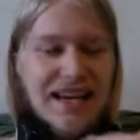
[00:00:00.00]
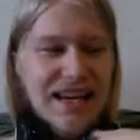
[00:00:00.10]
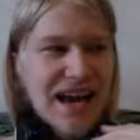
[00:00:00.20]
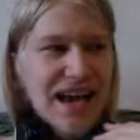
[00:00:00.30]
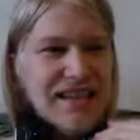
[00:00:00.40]

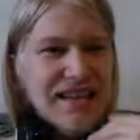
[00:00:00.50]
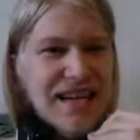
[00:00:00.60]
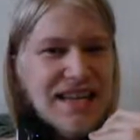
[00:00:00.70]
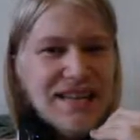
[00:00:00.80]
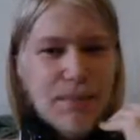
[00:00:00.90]
And
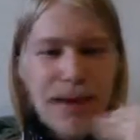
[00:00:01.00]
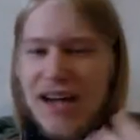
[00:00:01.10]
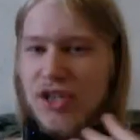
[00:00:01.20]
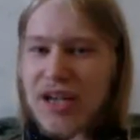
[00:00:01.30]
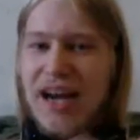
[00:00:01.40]
it's a
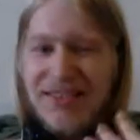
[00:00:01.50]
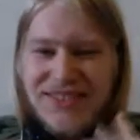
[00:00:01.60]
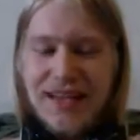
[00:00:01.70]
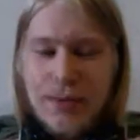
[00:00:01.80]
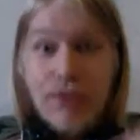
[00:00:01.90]
pattern I've
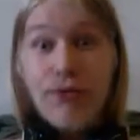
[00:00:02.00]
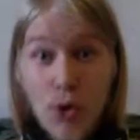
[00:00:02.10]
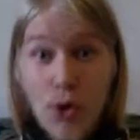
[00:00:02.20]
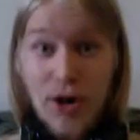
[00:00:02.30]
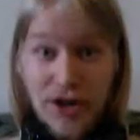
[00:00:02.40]
seen
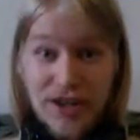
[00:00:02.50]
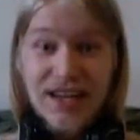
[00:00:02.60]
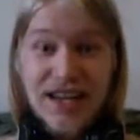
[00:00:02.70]
before.